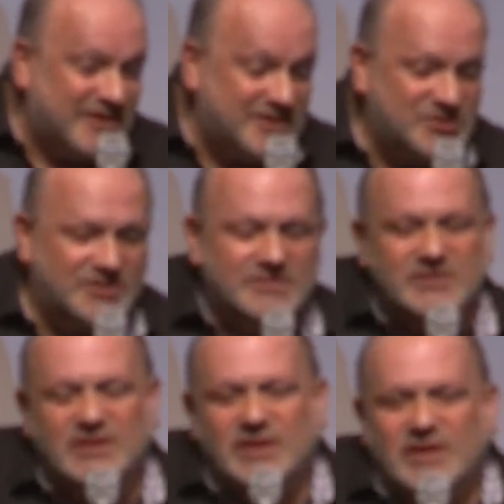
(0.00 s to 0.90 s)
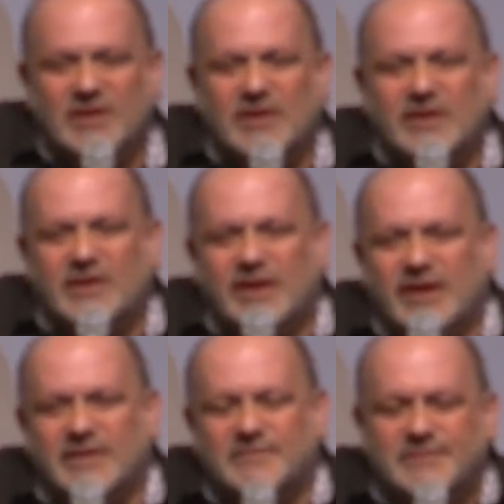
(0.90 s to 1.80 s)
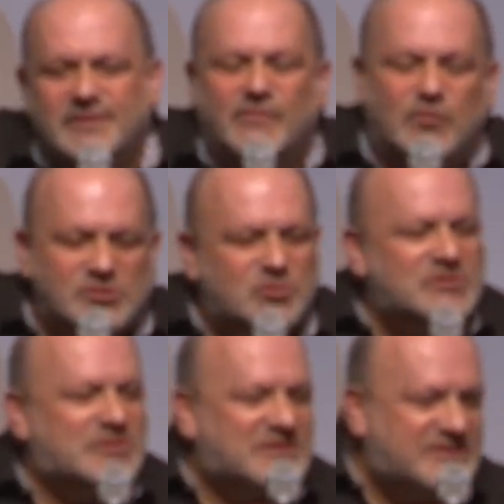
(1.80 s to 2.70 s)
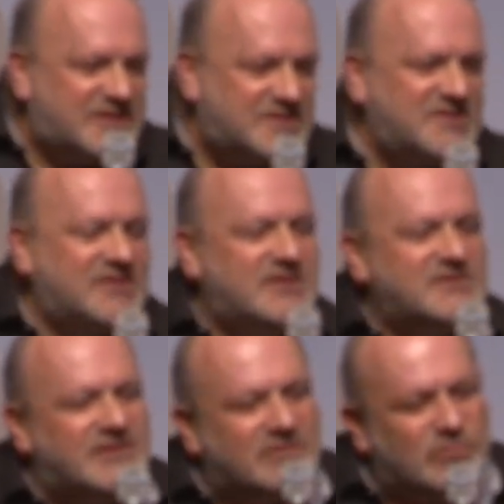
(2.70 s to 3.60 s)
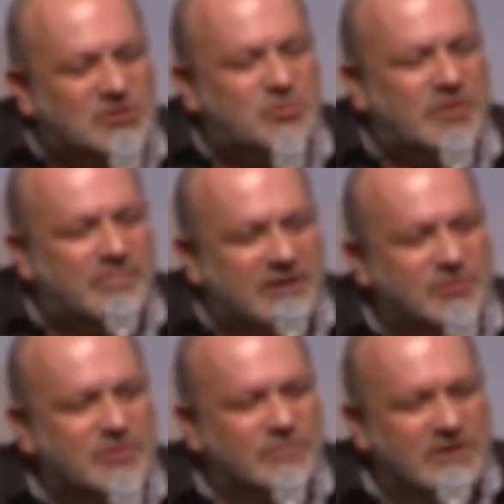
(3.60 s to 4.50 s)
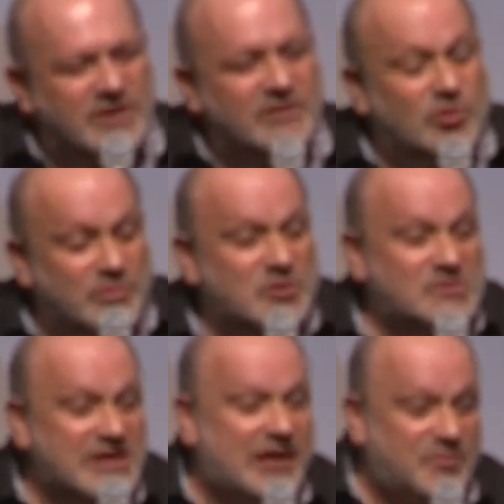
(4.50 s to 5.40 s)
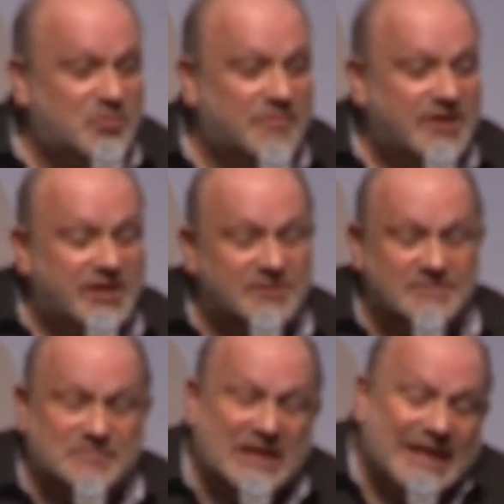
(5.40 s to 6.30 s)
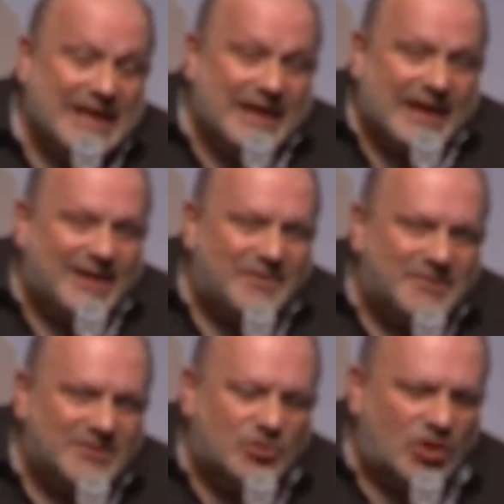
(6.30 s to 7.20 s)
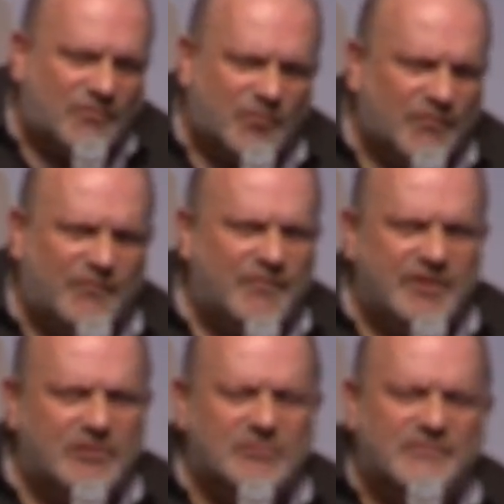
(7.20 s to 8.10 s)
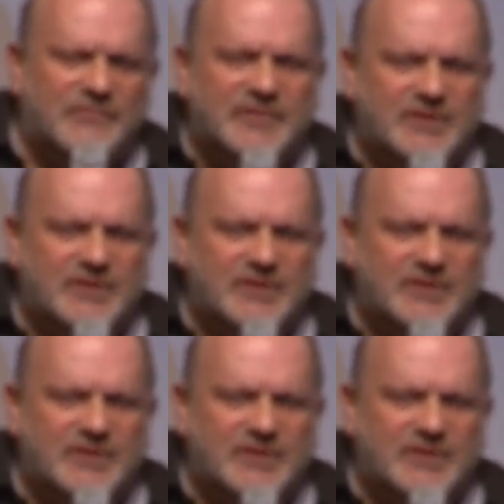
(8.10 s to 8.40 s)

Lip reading: agent. And of course, there were some sex scenes, and when she went back to Iran, nobody was happy with that. And I think not for fear of